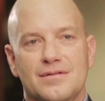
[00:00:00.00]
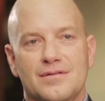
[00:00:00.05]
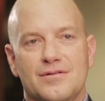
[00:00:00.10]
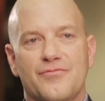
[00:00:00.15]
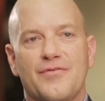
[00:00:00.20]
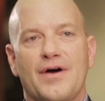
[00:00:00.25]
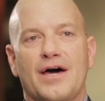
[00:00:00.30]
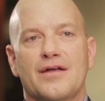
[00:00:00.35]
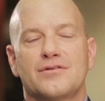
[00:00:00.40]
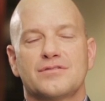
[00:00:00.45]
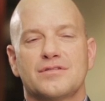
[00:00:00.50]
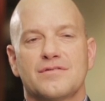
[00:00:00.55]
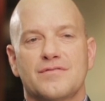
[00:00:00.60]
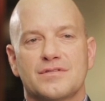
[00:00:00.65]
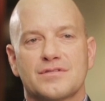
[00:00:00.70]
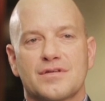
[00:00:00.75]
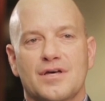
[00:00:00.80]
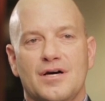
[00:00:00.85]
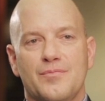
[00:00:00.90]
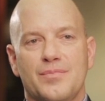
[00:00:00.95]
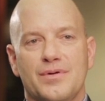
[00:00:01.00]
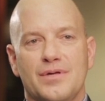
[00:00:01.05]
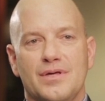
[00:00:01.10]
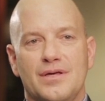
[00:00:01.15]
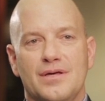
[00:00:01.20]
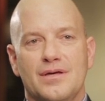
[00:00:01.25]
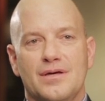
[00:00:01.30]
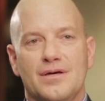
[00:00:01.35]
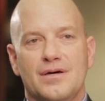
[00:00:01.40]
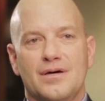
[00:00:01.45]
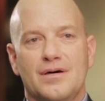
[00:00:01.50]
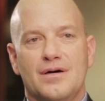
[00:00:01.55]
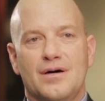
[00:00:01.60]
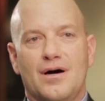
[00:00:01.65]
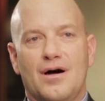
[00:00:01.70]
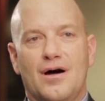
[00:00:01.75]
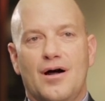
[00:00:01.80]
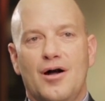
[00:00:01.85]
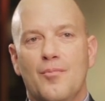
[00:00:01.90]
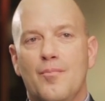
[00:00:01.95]
The founders of this company
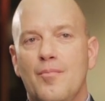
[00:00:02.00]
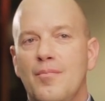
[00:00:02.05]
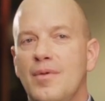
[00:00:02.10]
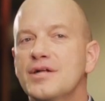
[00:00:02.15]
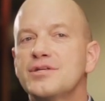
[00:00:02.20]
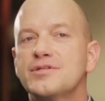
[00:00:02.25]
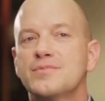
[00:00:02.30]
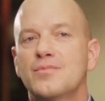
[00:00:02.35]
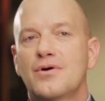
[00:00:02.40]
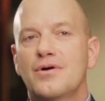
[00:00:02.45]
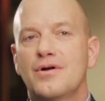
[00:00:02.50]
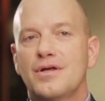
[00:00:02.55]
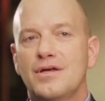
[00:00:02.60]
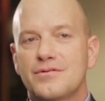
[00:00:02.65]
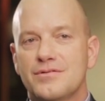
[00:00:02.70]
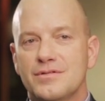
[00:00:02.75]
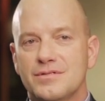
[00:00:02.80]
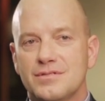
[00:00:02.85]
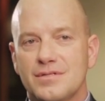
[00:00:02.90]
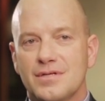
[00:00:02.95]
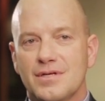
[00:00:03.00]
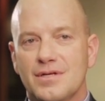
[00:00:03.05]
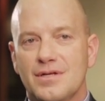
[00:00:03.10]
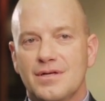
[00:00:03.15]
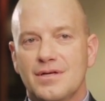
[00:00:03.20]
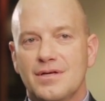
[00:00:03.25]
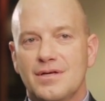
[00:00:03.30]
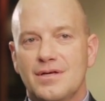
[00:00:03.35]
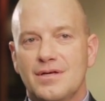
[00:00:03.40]
are much more interested